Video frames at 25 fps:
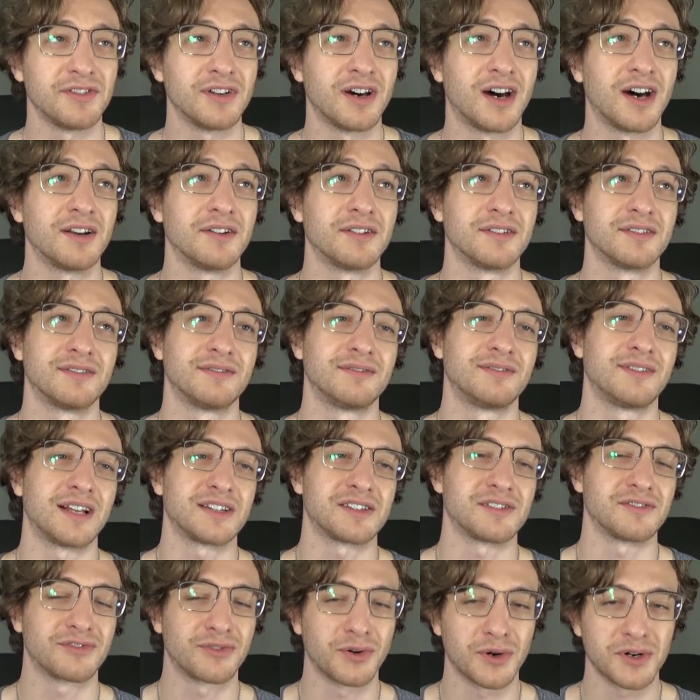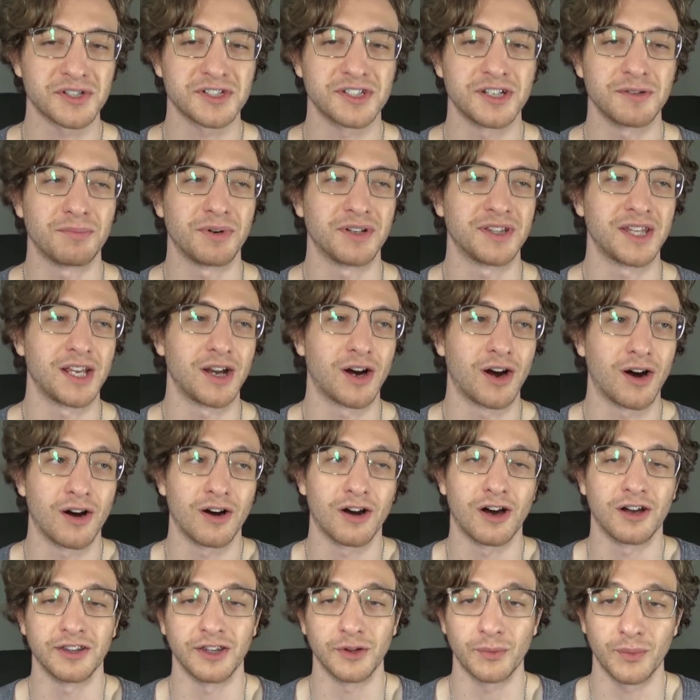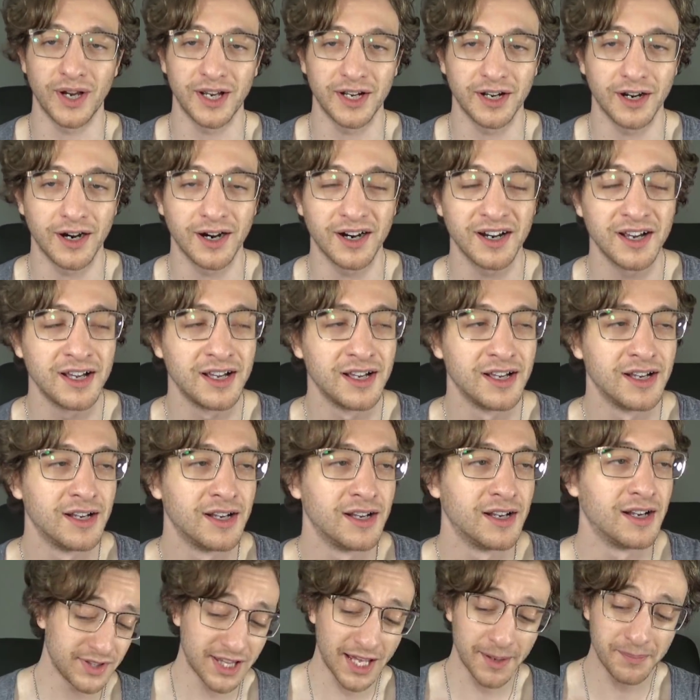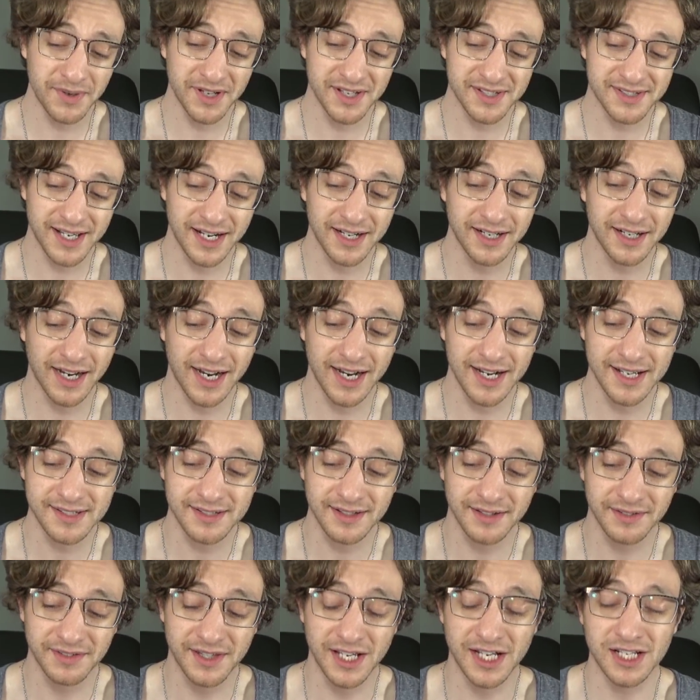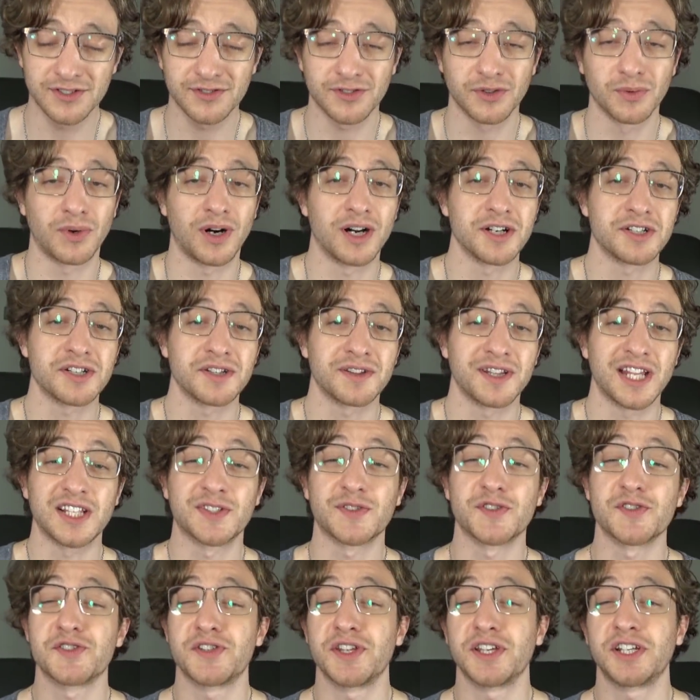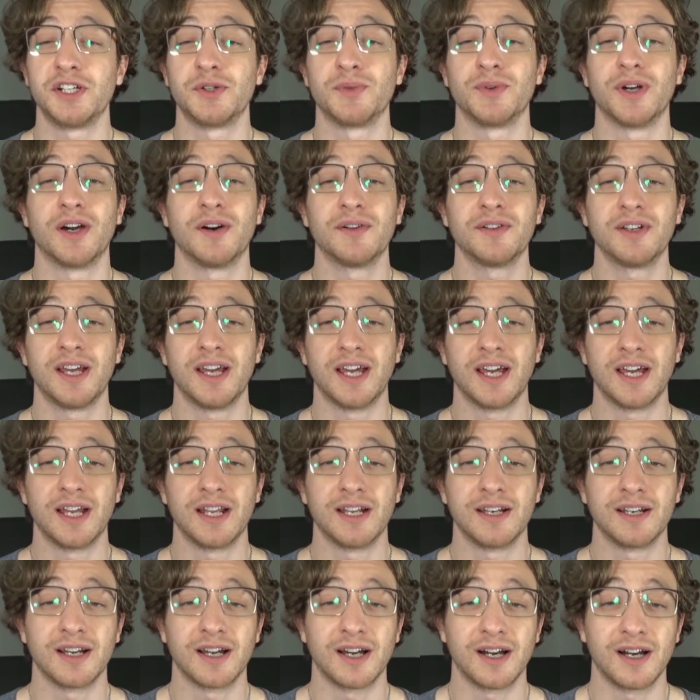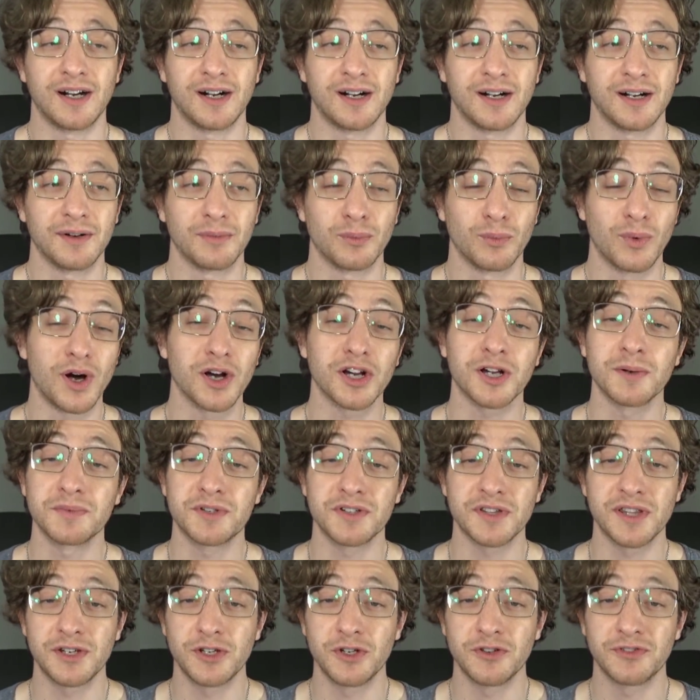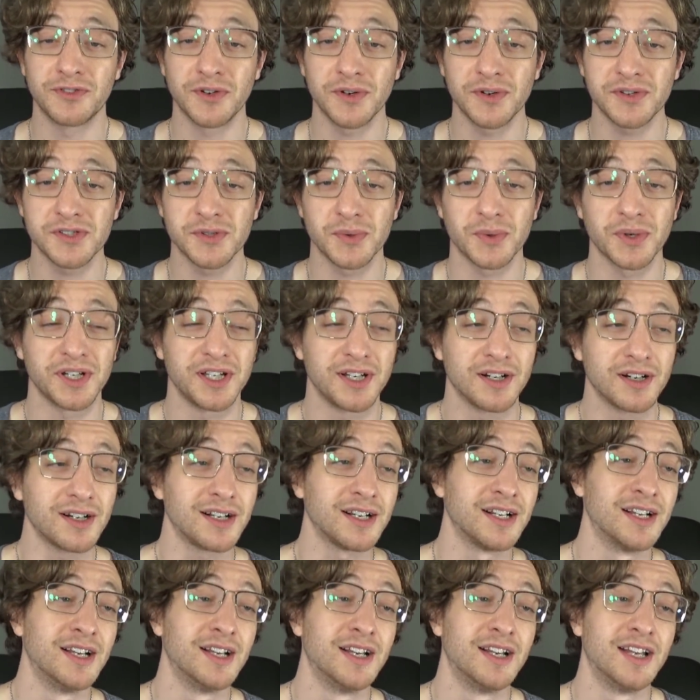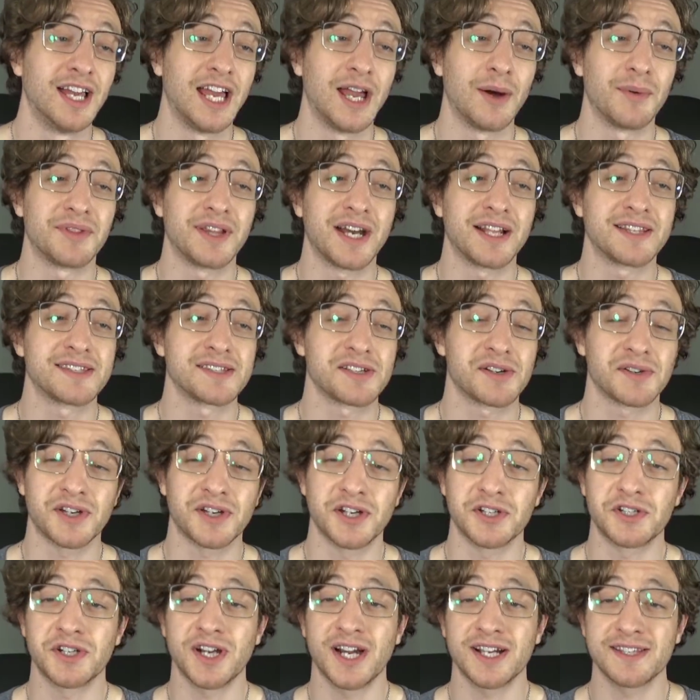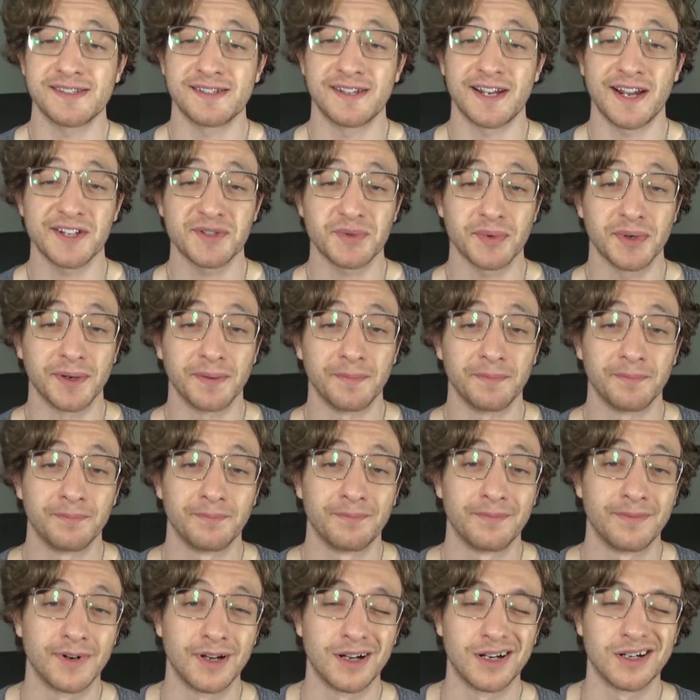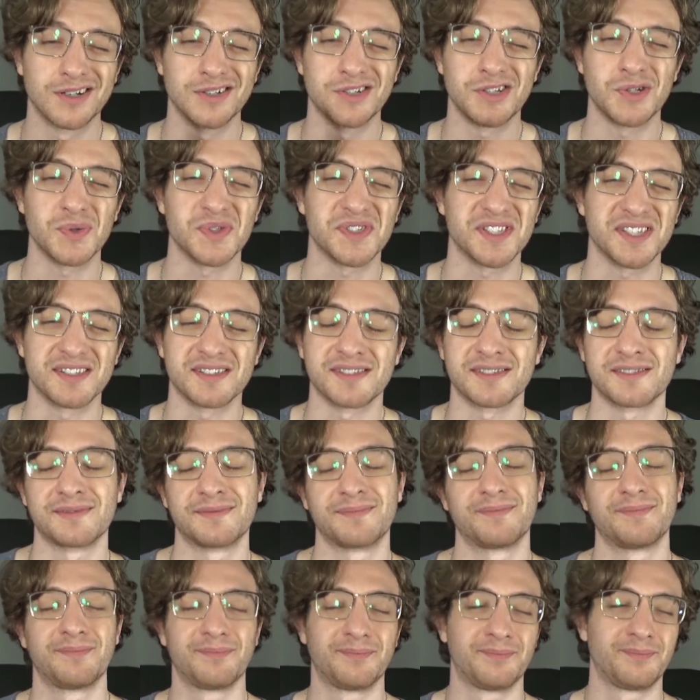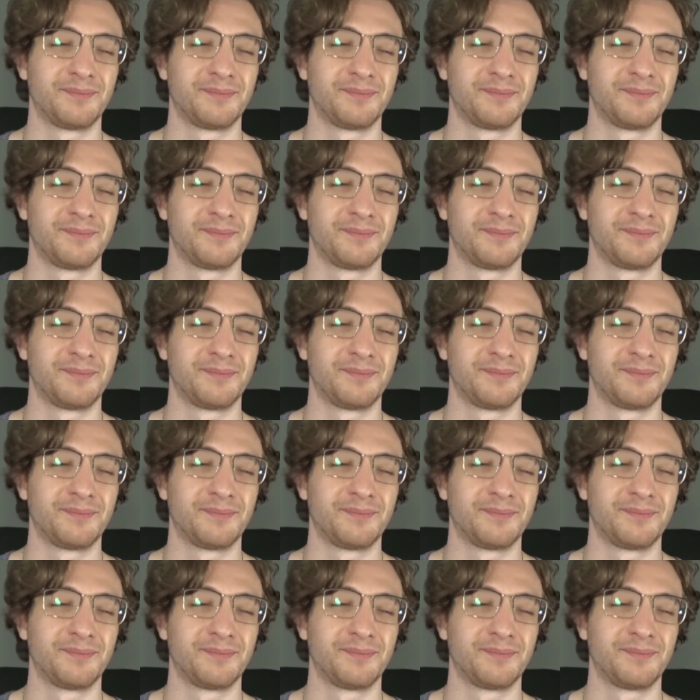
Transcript: If not, that's unfortunate, but they are on the radar. With that being said, guys, thanks for watching. Thanks for sticking around, and welcome to the new folks who are here. And with that said, I'll catch you guys in the next one. Deuces.